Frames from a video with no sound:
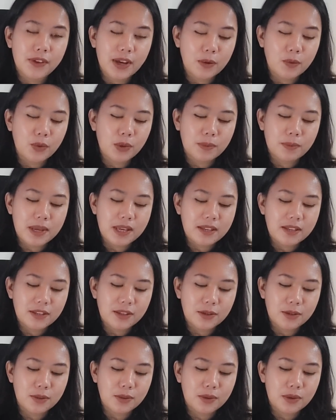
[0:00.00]
Find what
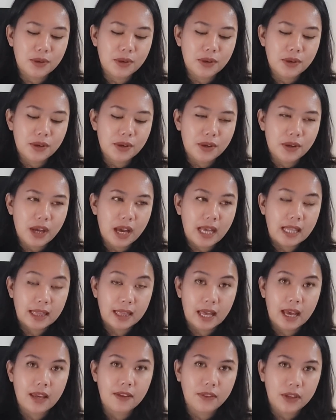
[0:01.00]
makes you
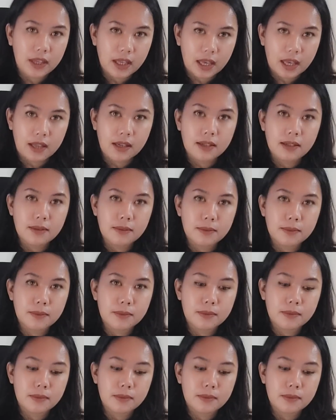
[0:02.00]
alive again.